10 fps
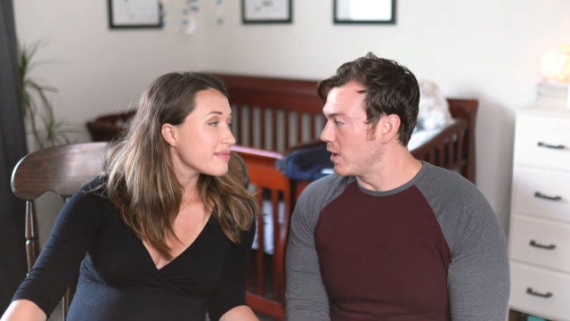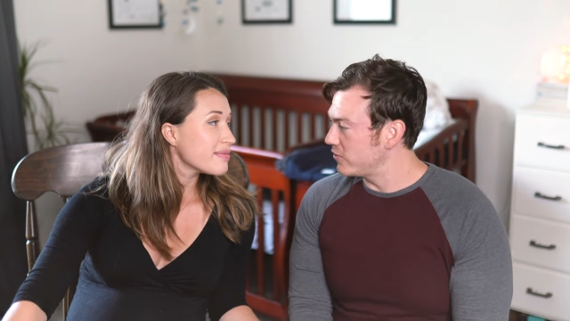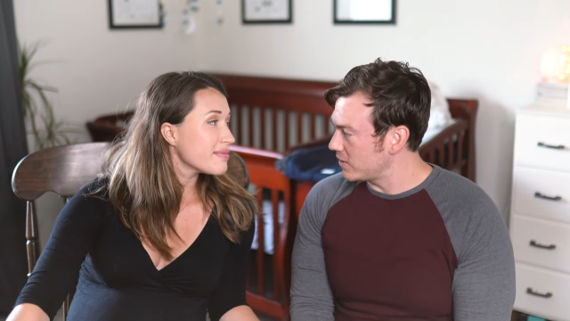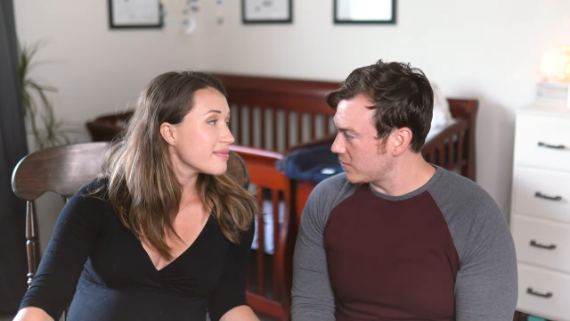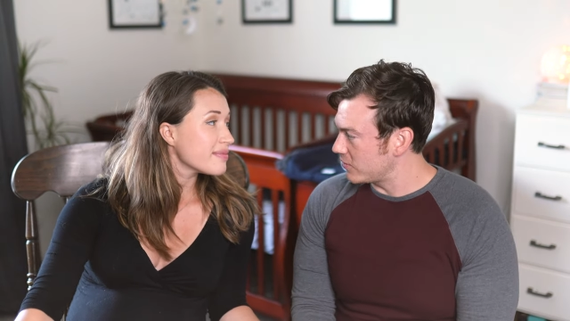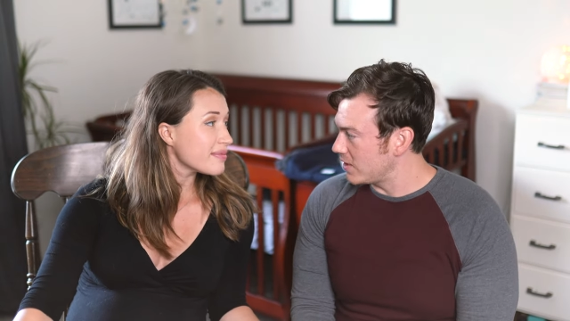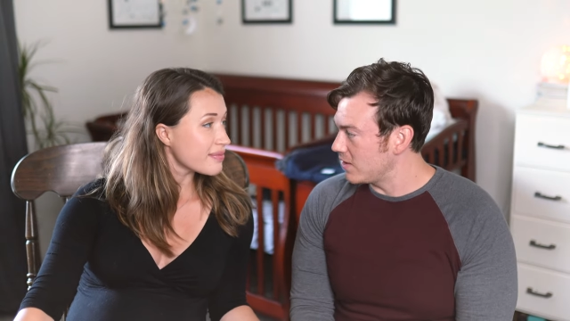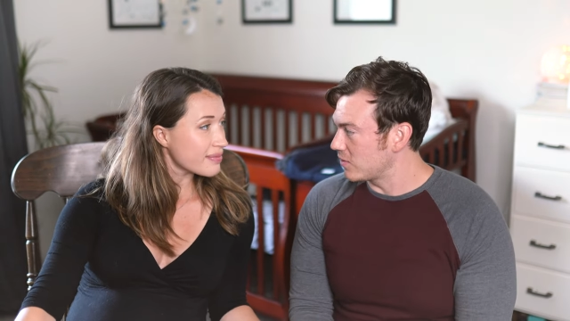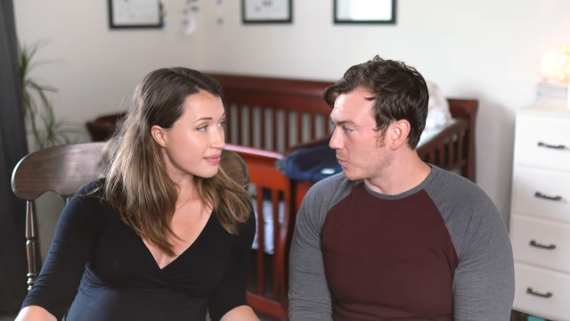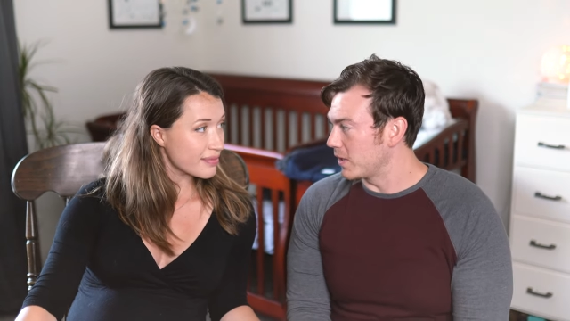Speaker 1: did
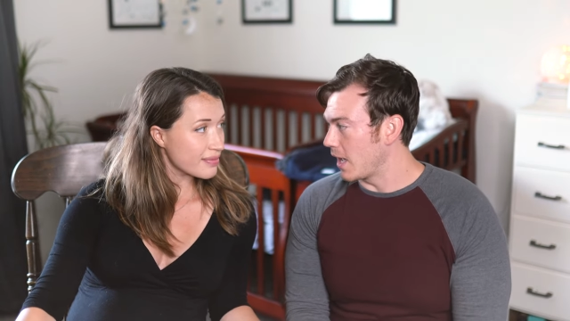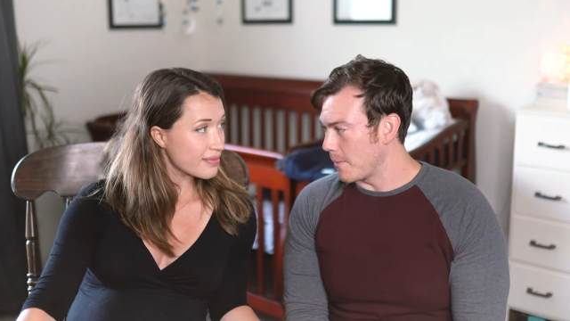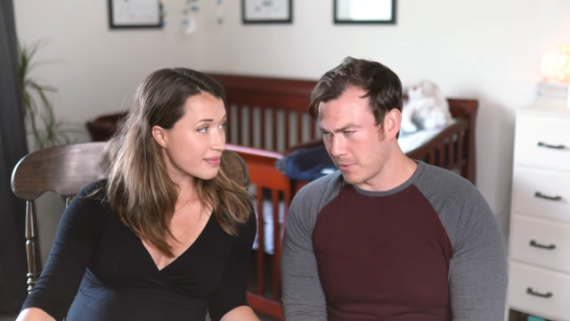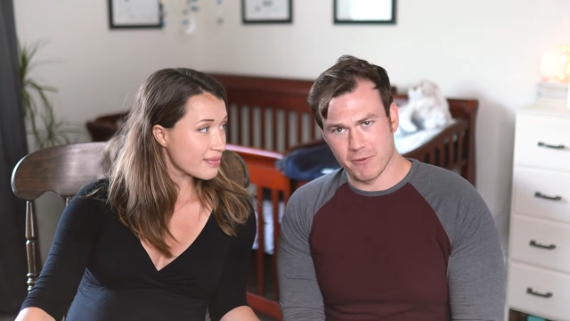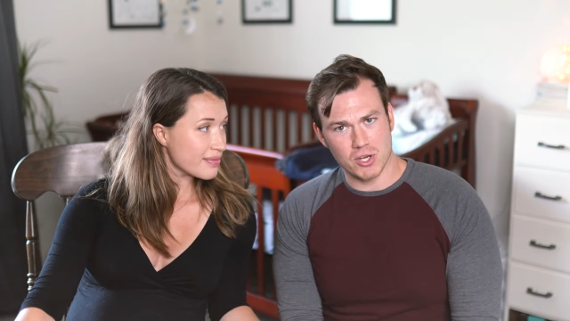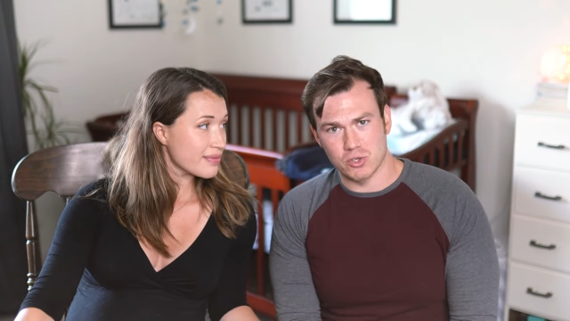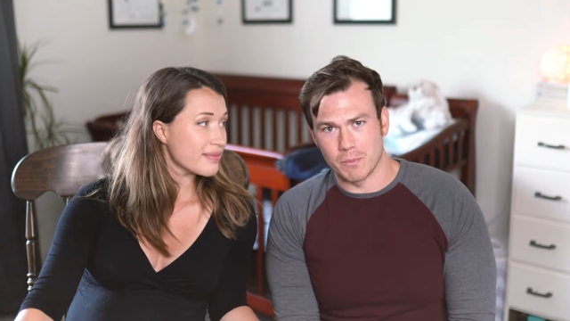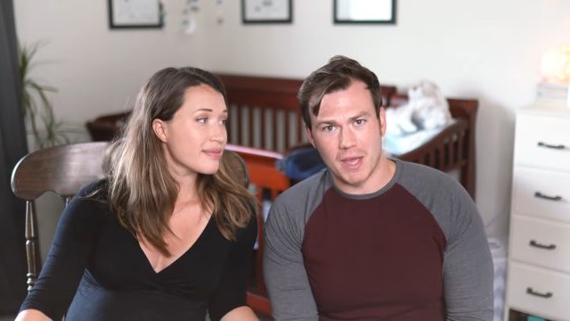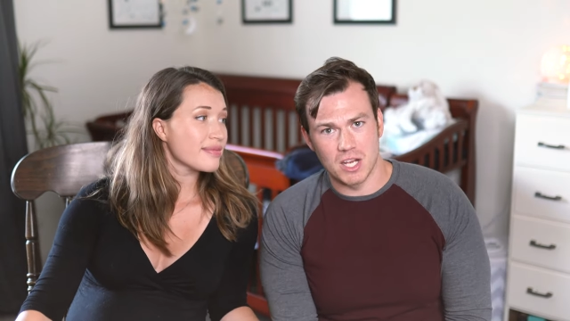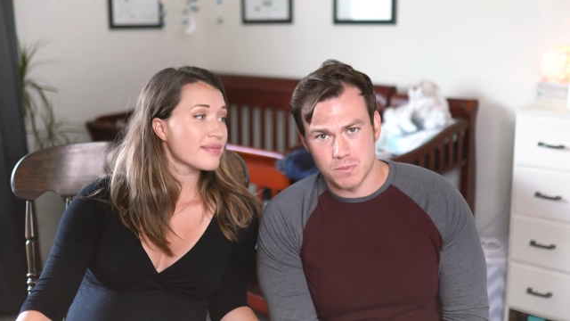residencies, and we got
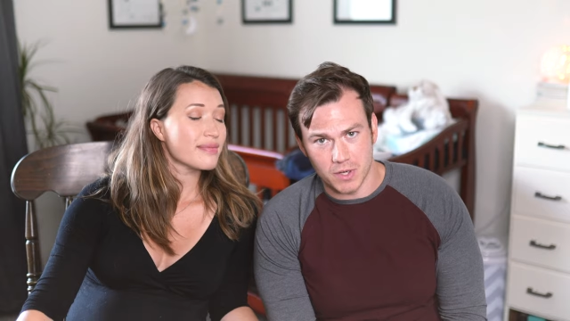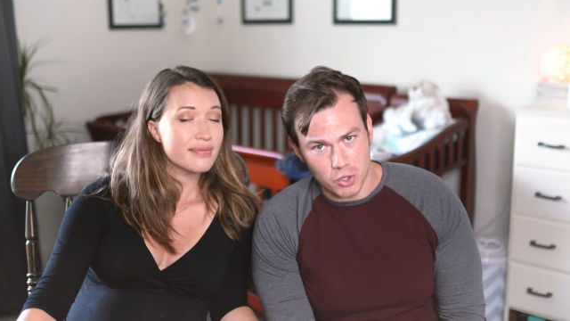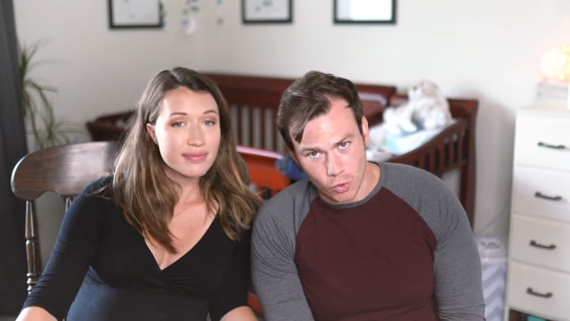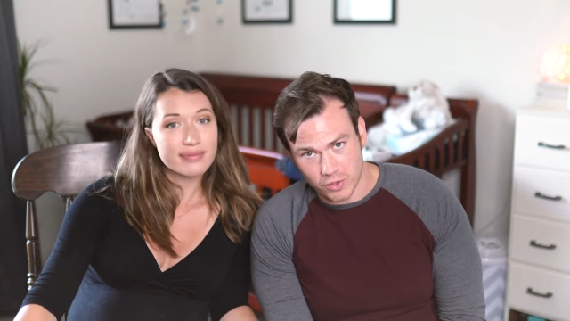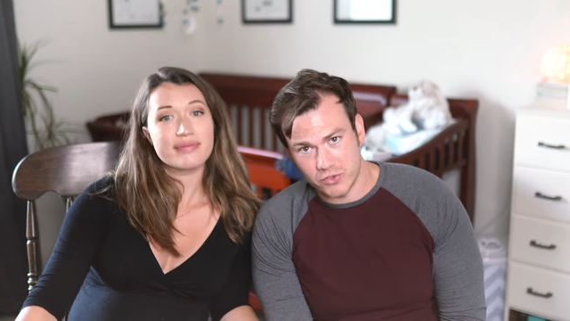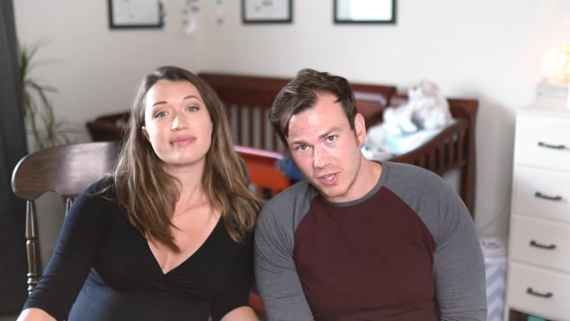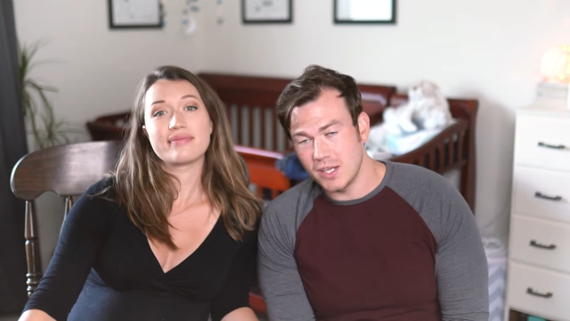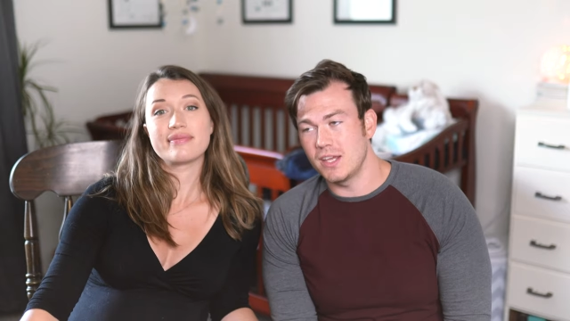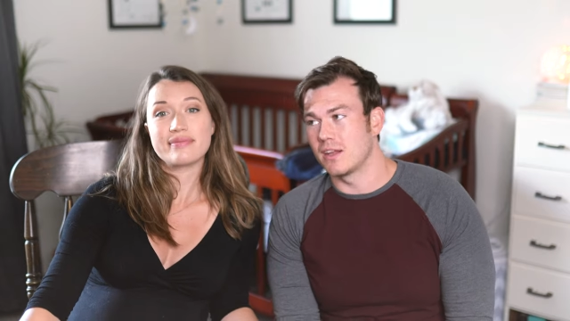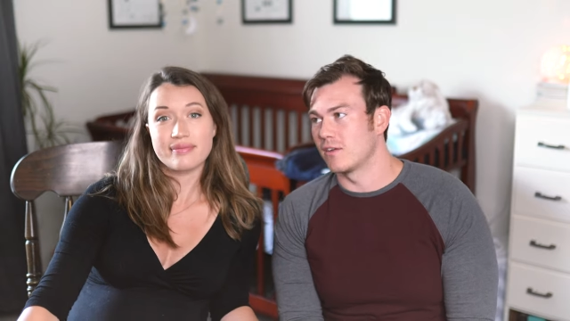professional management in New
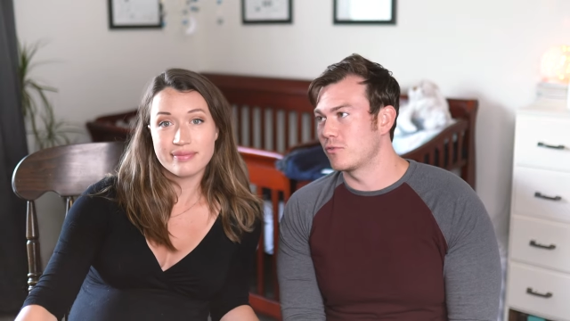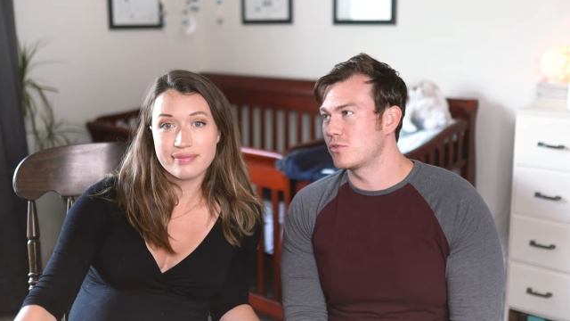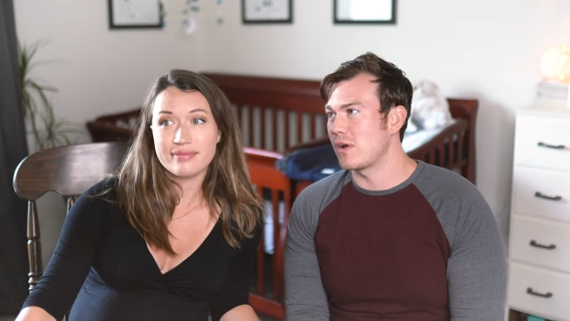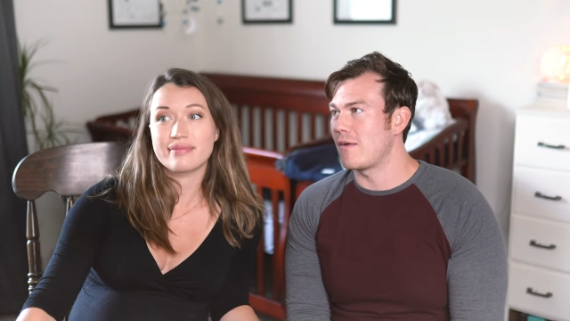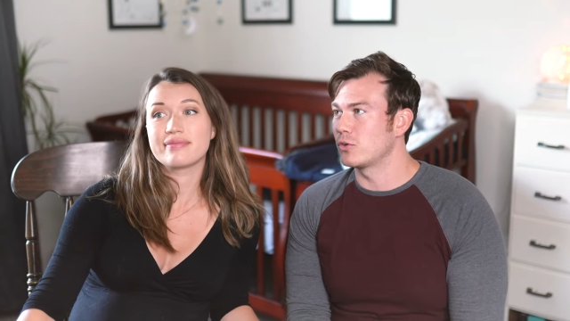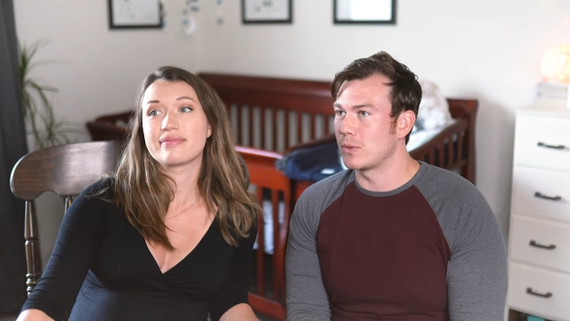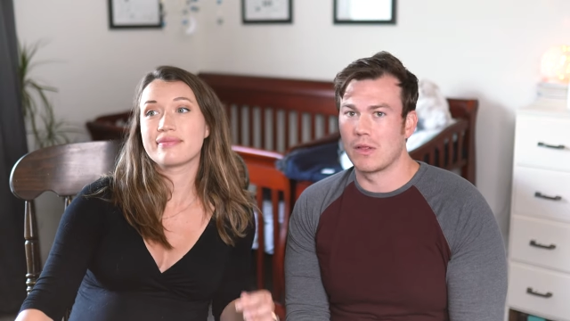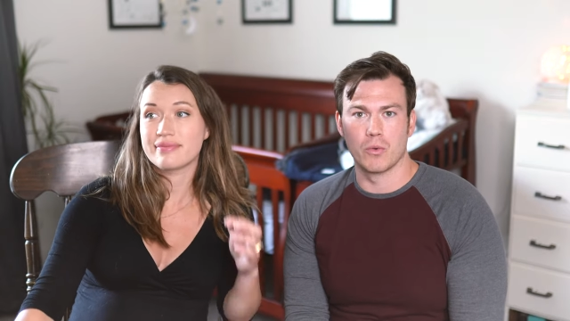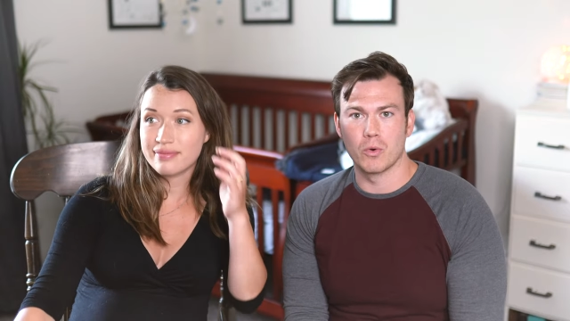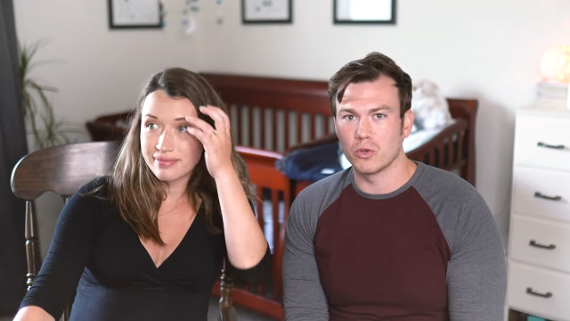York City, and have
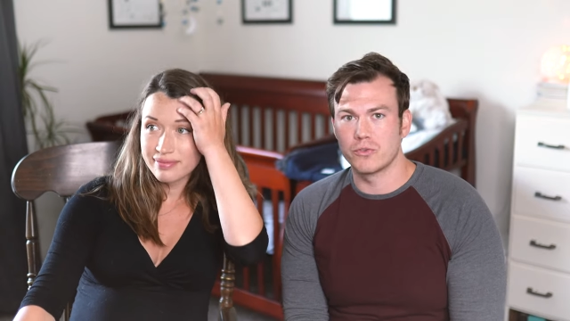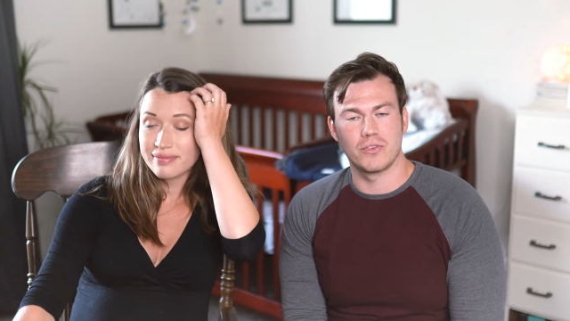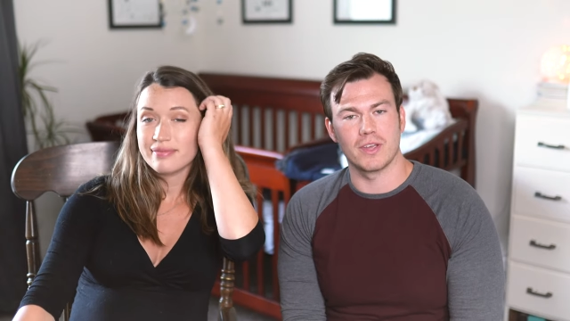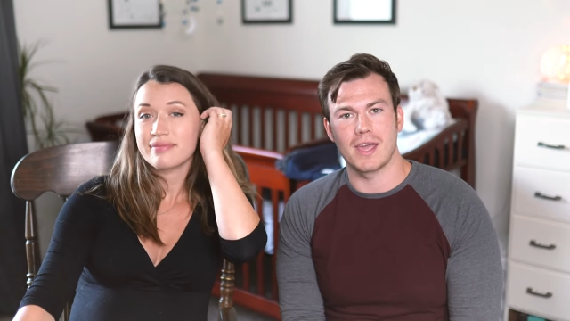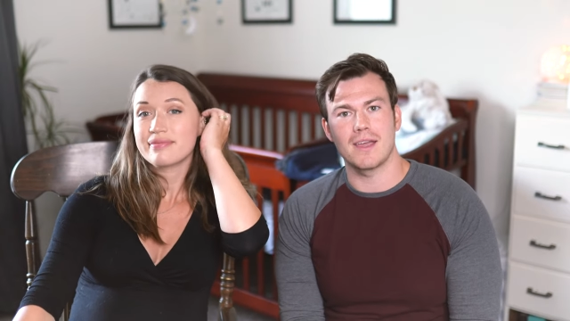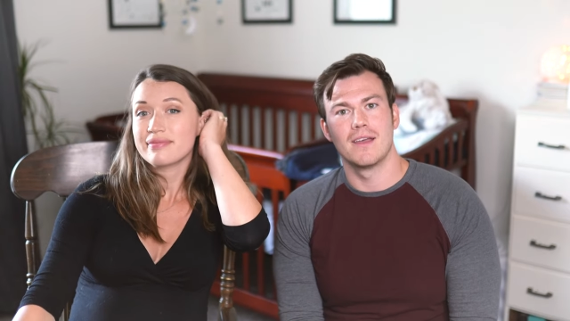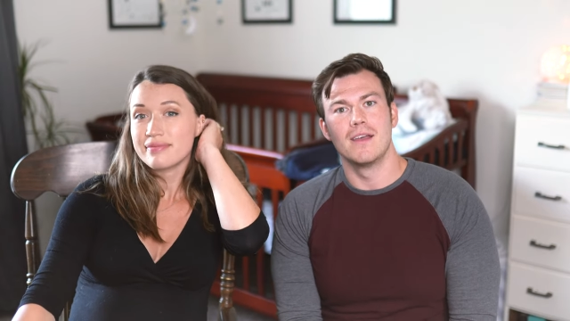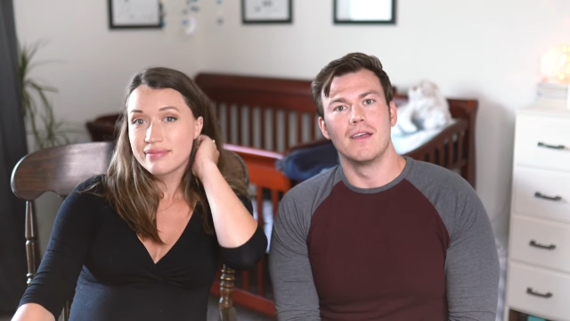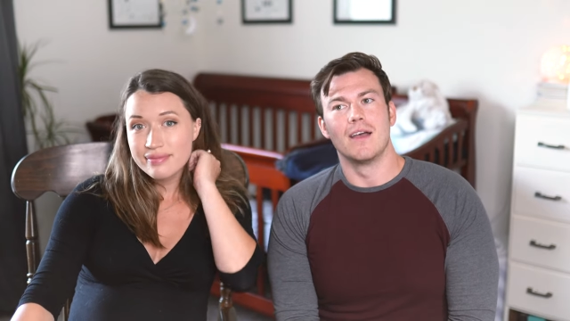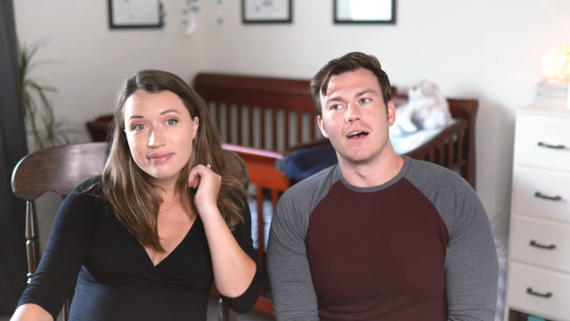traveled around the world
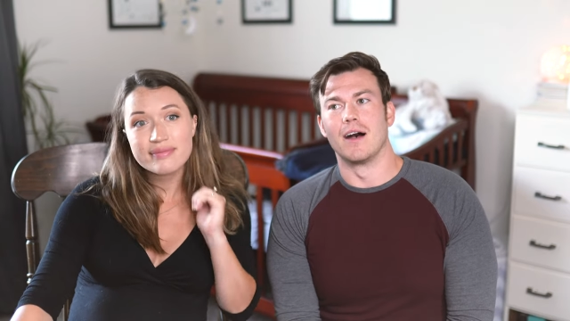singing.